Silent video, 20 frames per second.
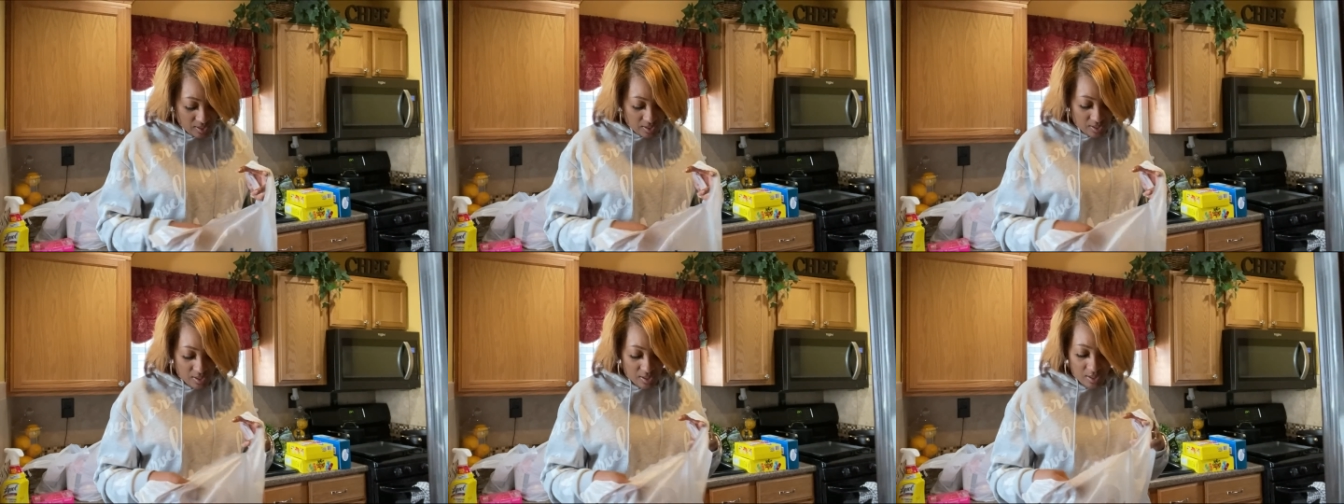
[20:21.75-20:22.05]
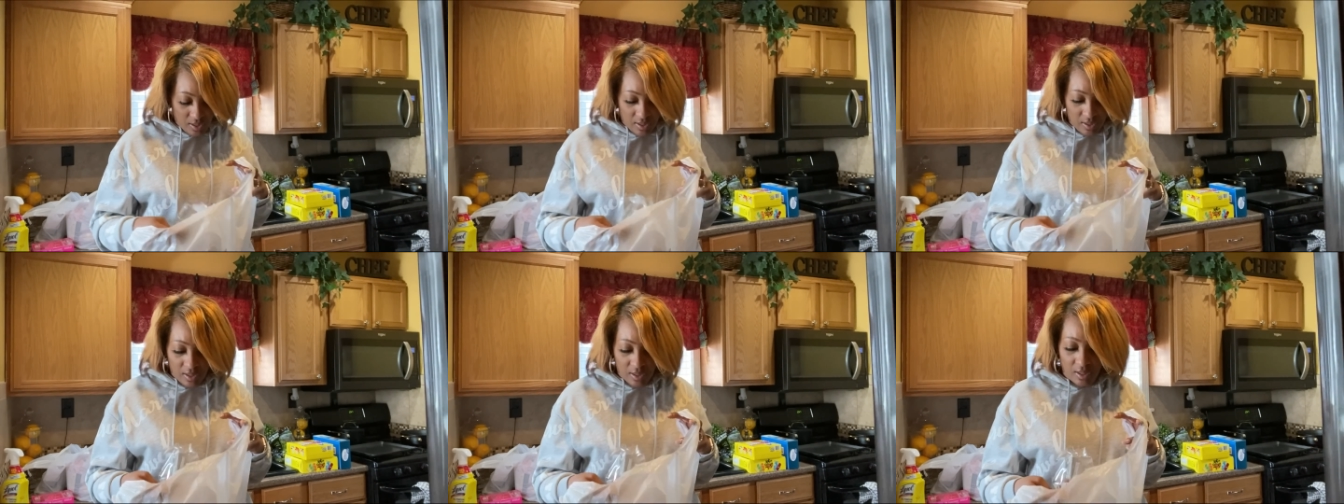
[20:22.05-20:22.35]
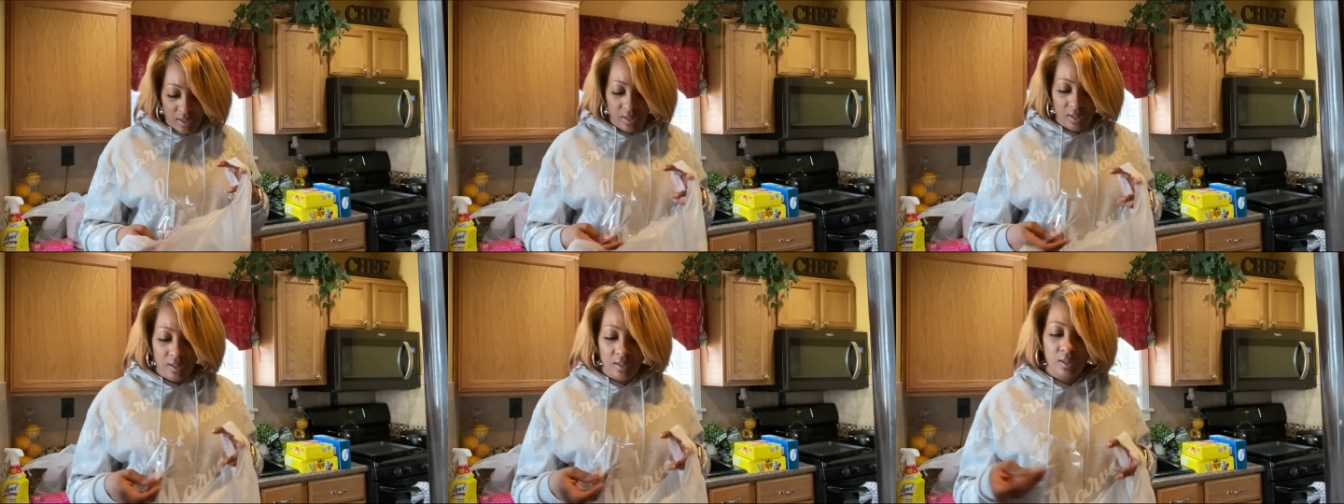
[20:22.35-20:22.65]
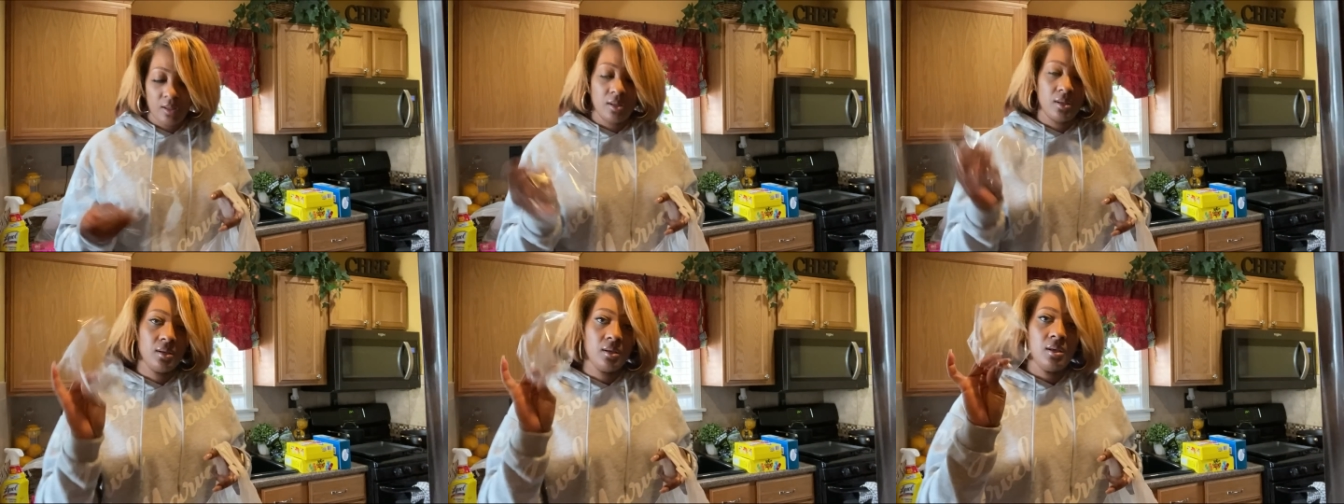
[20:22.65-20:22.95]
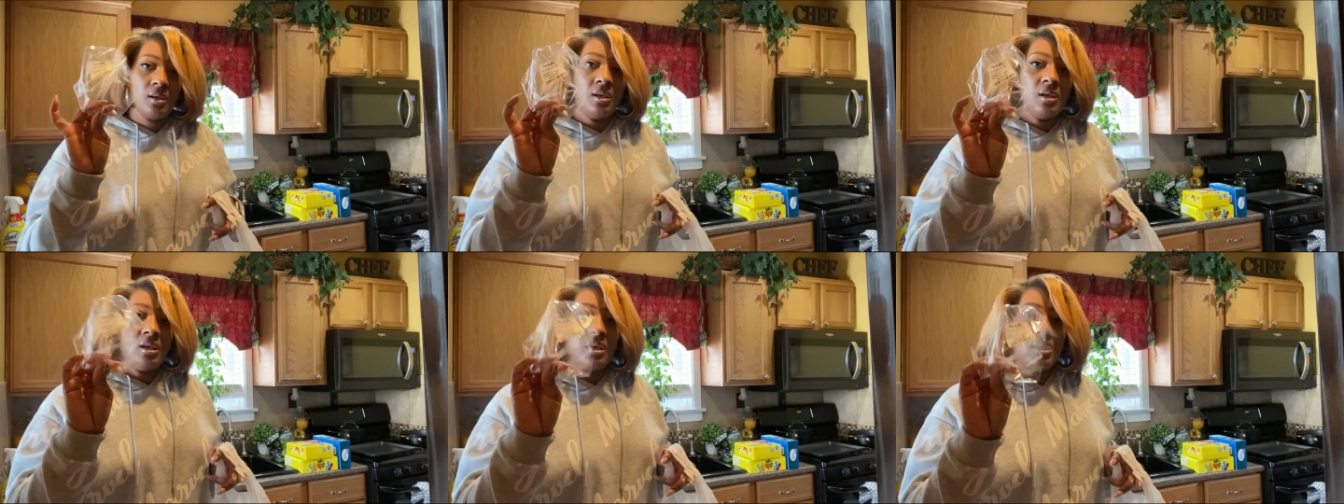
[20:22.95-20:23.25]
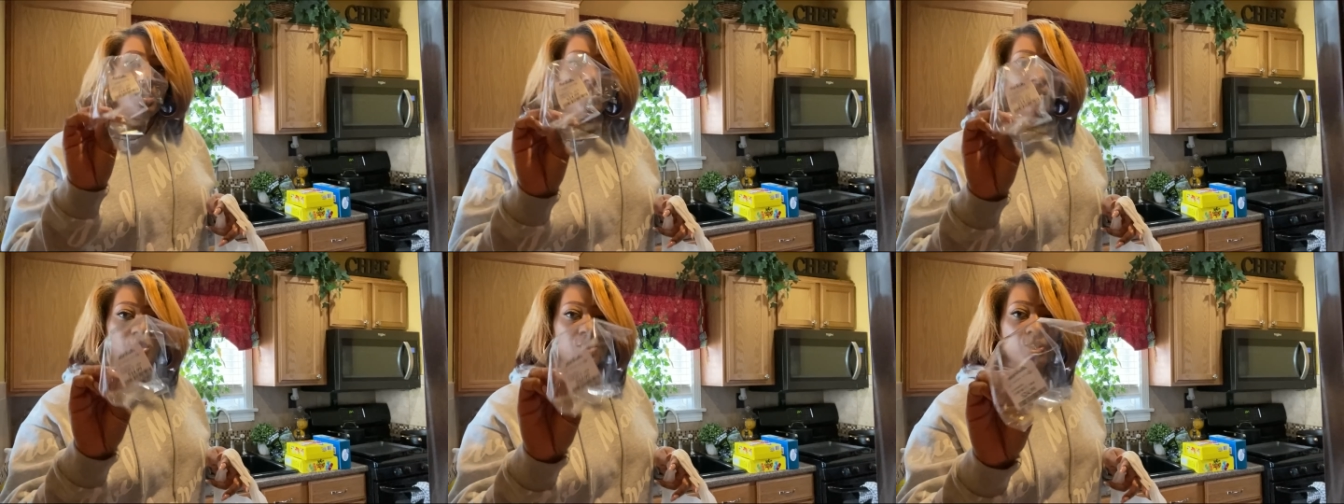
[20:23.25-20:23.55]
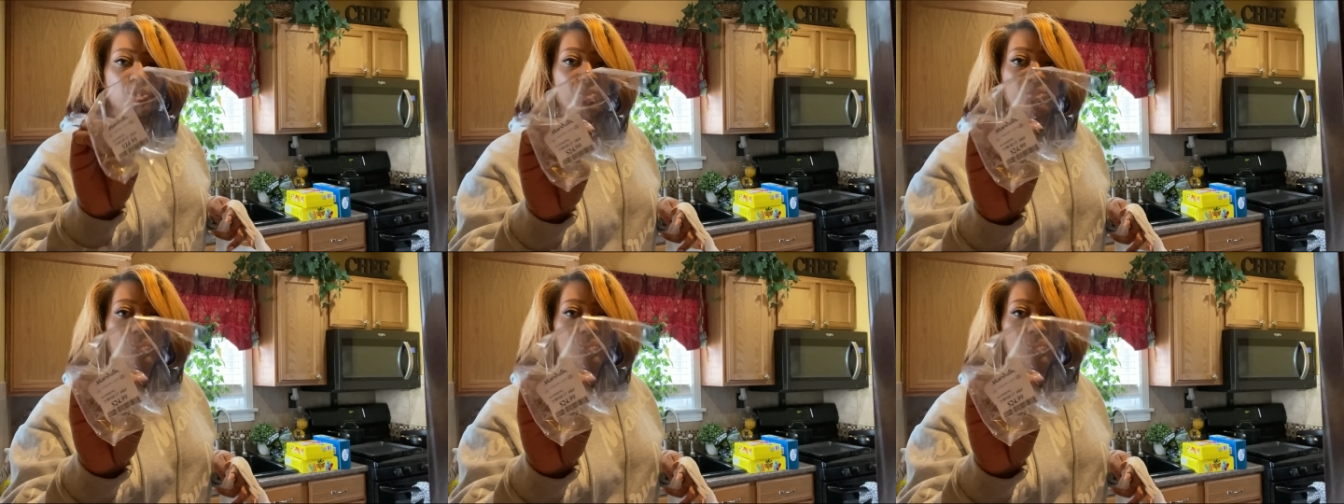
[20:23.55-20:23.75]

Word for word: And it was